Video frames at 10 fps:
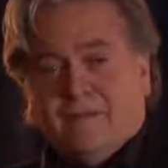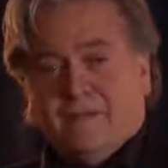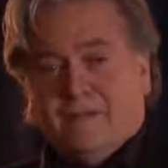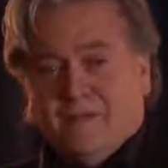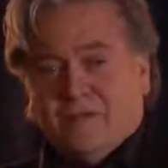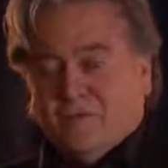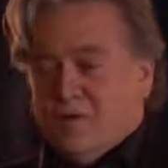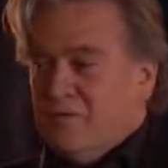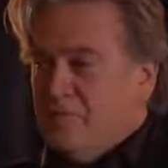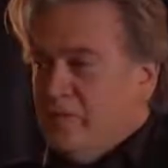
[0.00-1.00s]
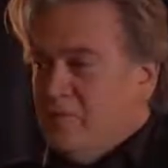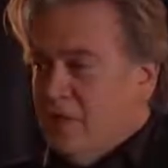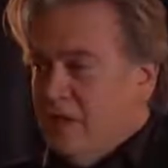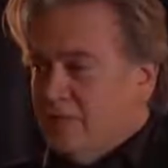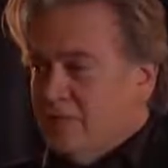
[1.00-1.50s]
the Detroit Free
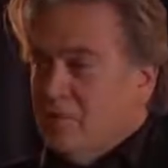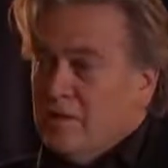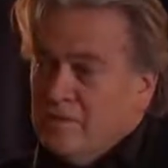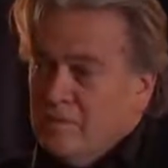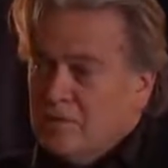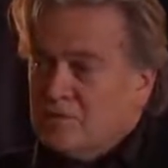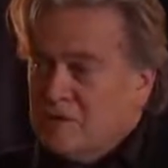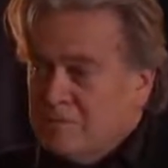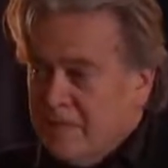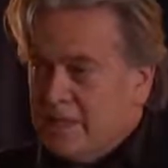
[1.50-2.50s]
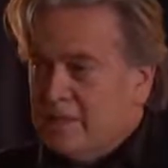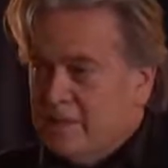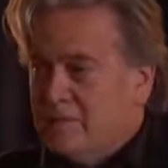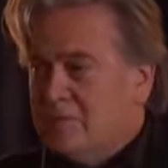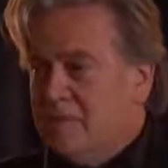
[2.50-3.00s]
Press, one of the most respected
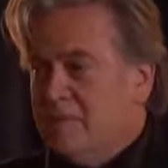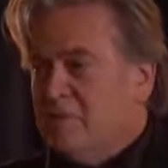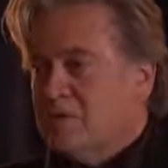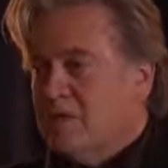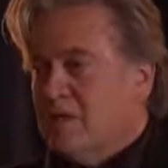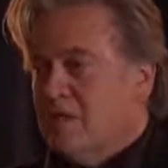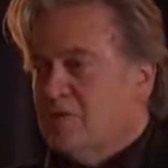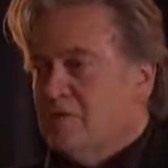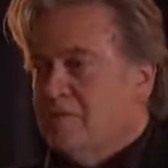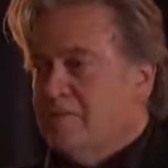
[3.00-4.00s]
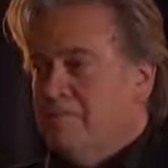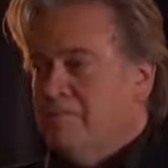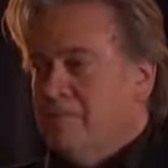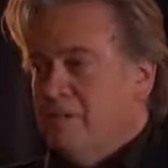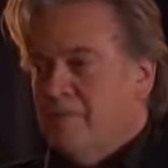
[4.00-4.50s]
newspapers in the country,
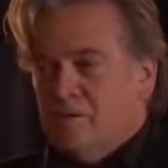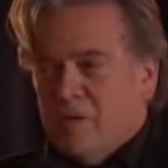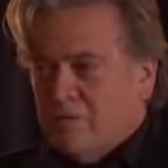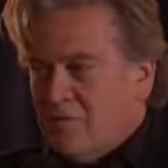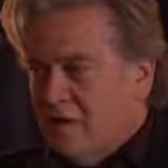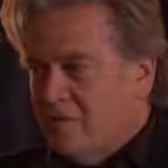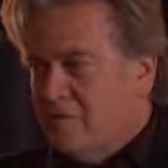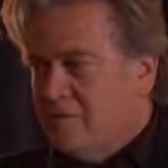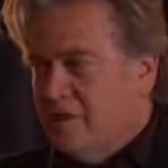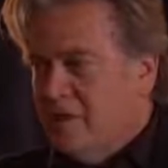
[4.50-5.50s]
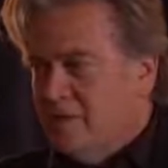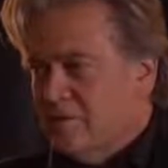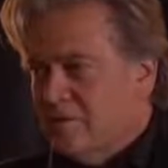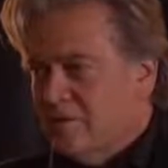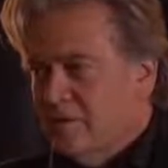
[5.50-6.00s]
been around for 150
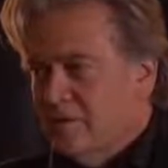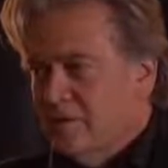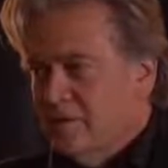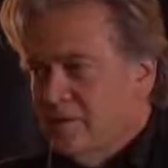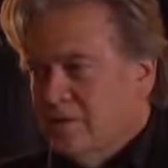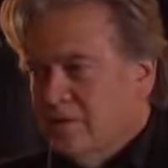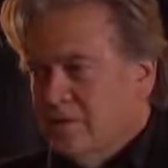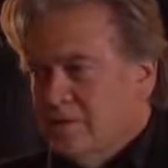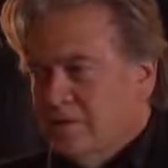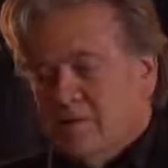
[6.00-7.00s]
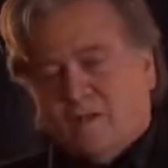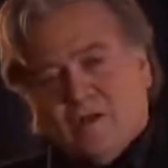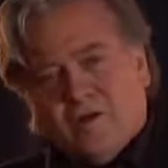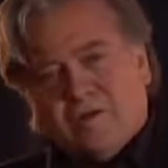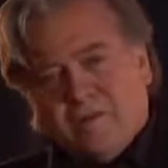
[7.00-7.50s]
years,
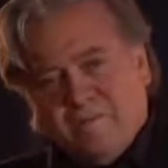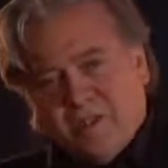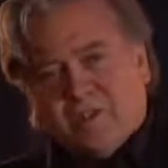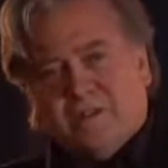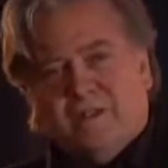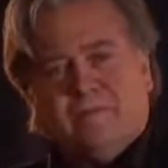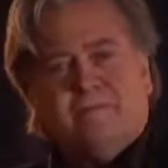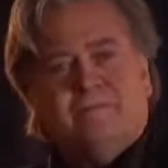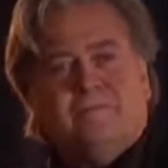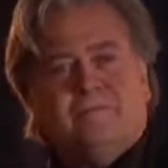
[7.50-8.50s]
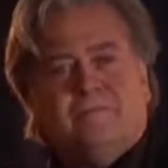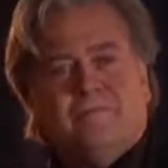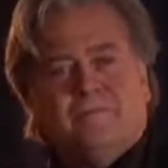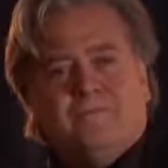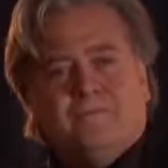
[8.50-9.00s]
declared that Michigan
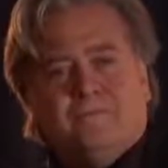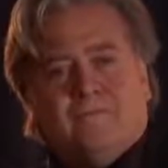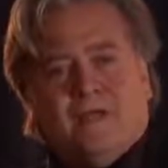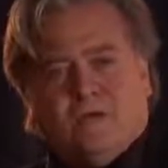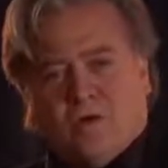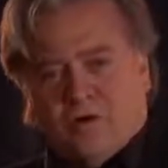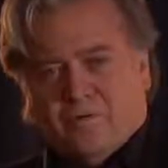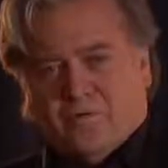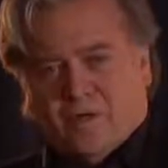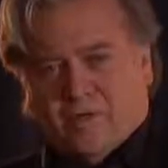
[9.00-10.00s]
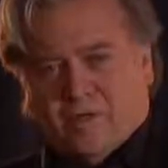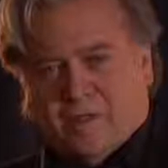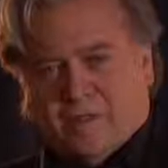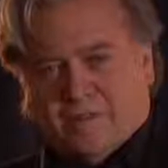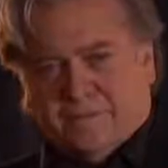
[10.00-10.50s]
had gone for Hillary
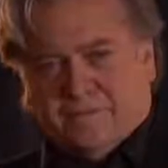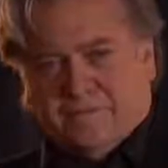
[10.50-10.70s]
Clinton.